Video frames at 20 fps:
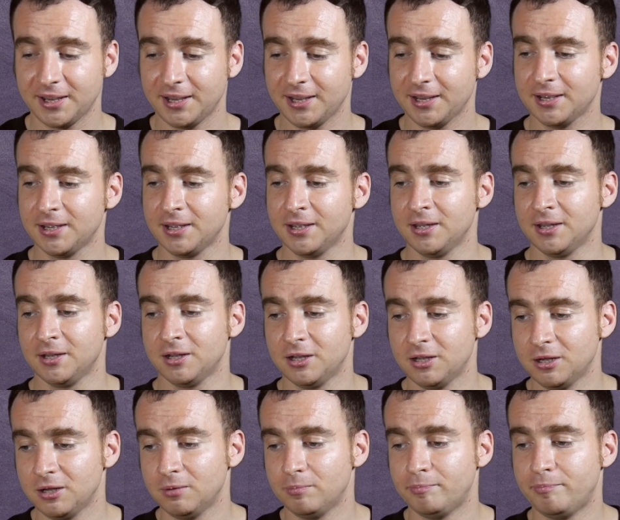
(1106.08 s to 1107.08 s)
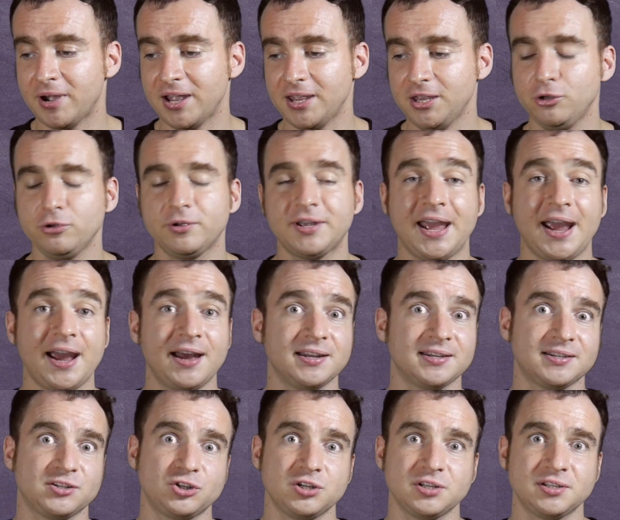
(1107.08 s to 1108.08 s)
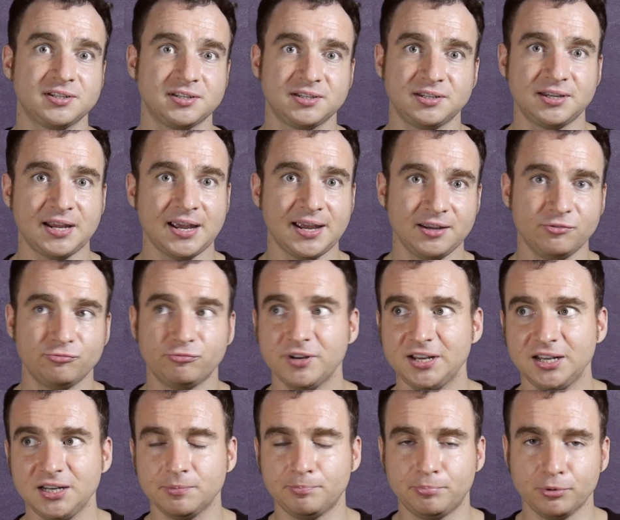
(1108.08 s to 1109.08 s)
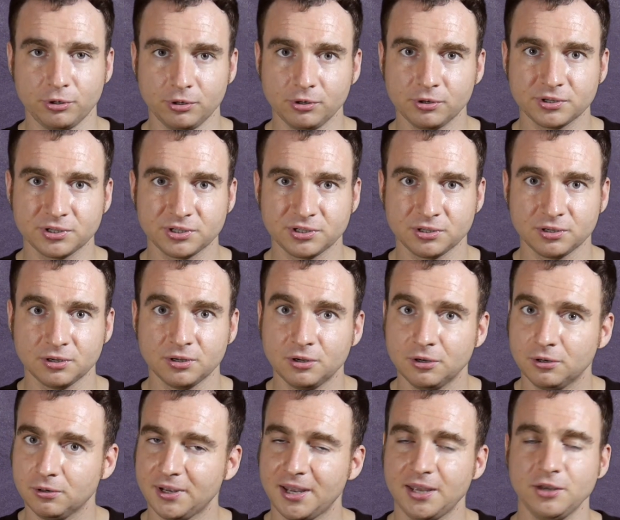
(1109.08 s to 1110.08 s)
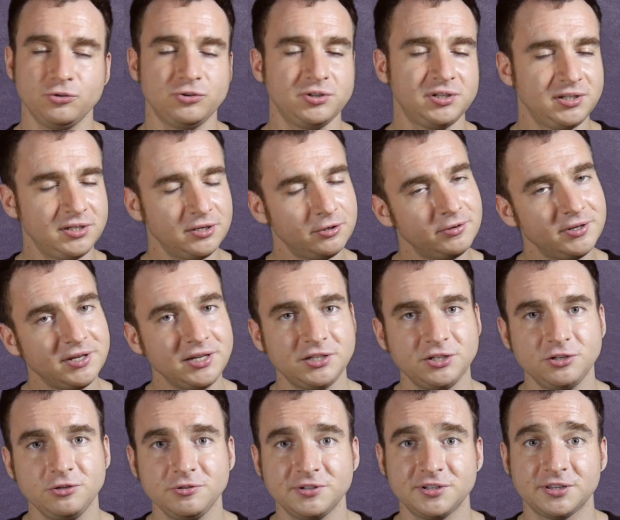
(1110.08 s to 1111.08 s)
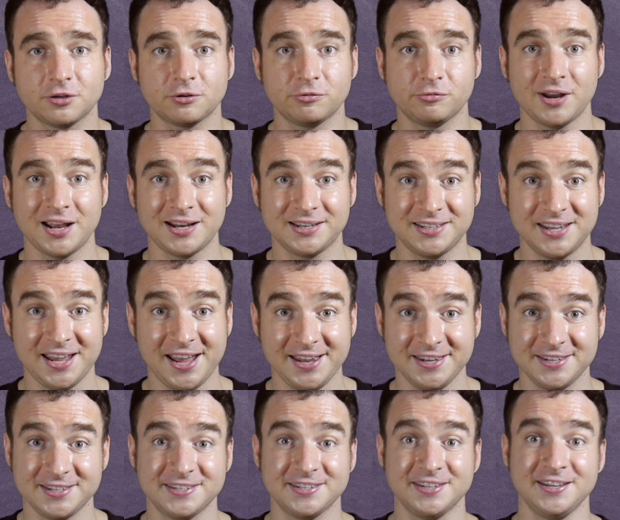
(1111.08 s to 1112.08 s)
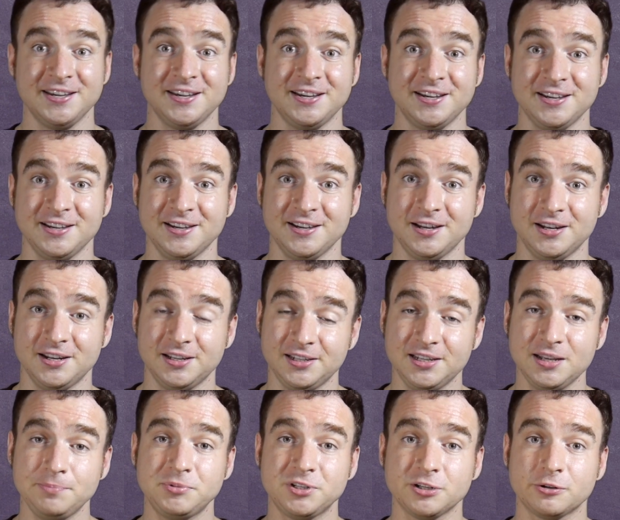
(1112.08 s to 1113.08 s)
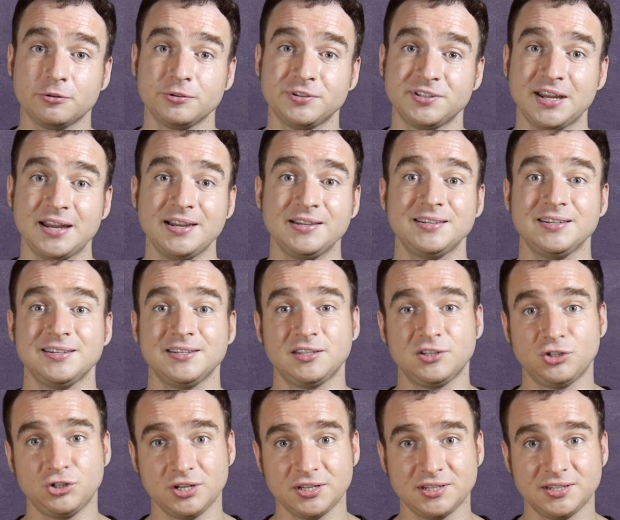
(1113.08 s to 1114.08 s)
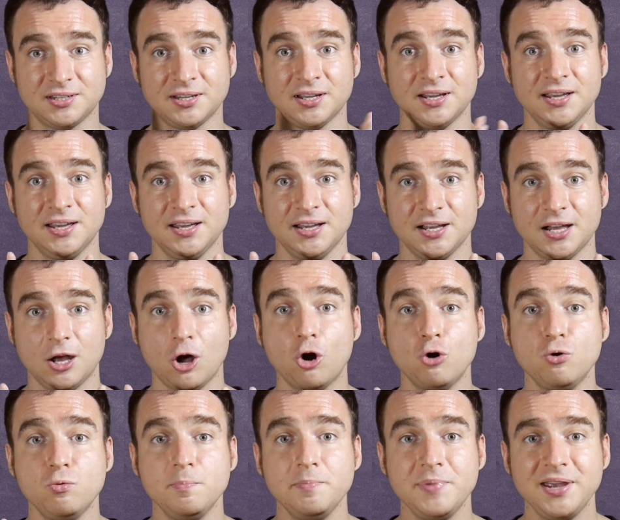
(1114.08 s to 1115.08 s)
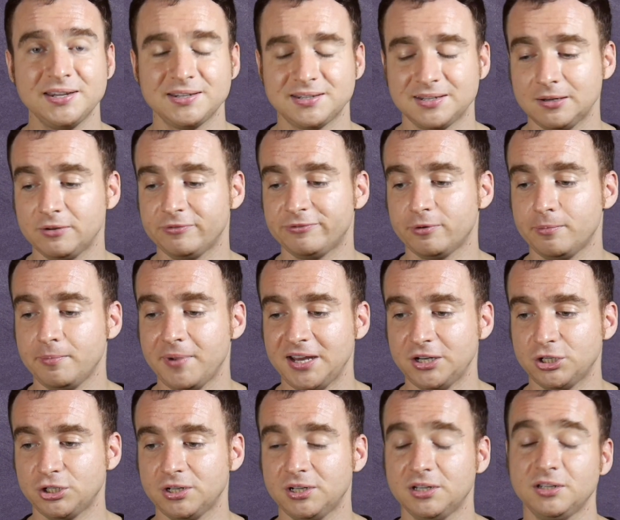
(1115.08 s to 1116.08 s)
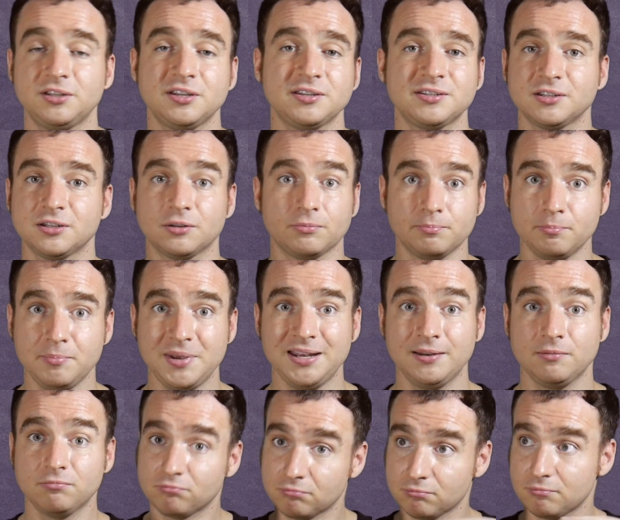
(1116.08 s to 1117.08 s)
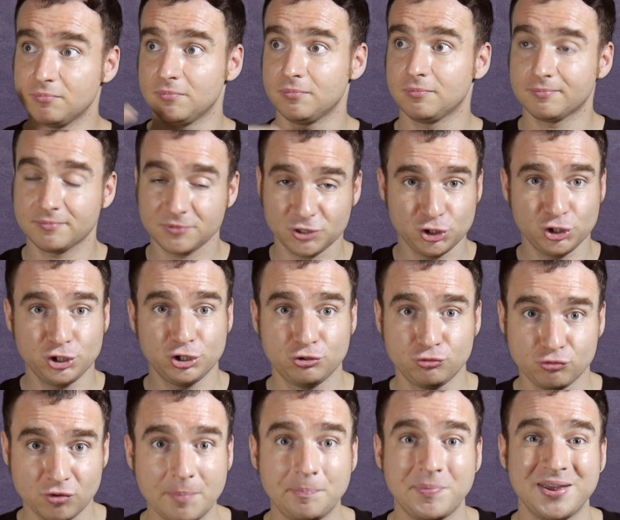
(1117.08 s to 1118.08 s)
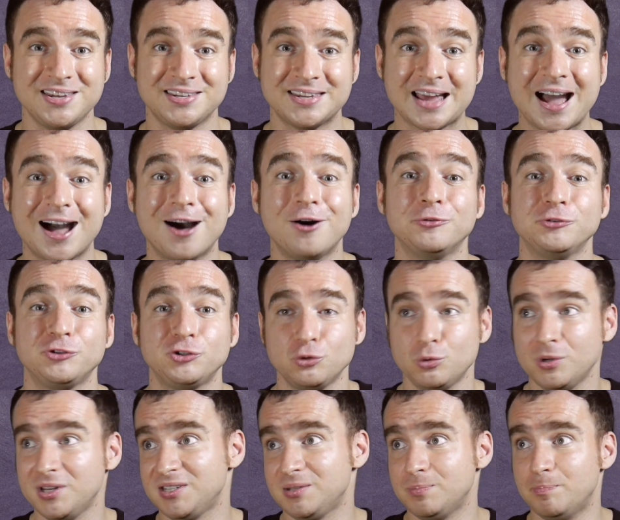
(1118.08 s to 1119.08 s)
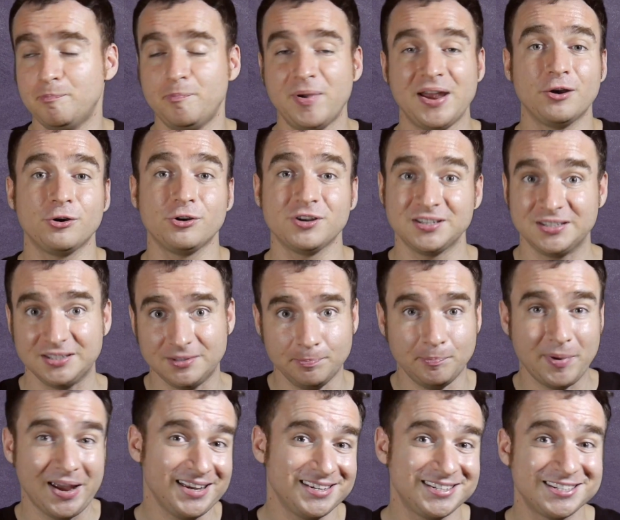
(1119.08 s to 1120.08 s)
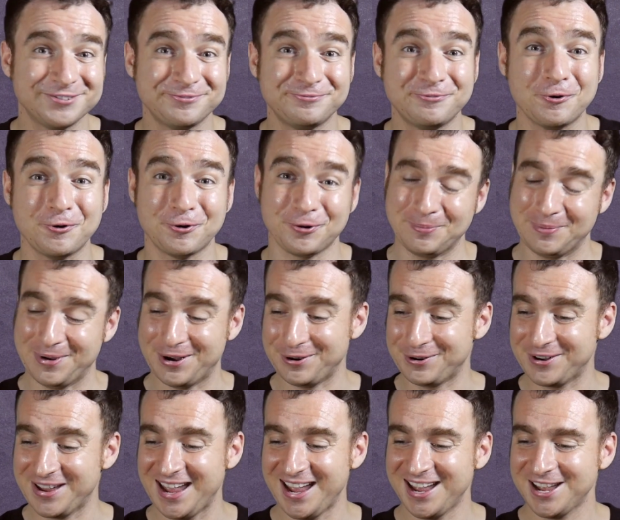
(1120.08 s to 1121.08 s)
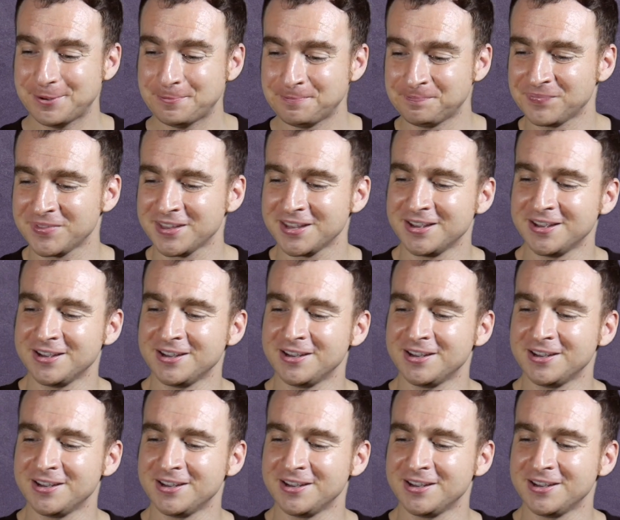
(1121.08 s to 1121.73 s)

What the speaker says: Okay? But you can't just say read books. Okay? You still need to use the correct tense. An elliptical sentence just omits information. It doesn't mean strip it down to its barest base form. Okay?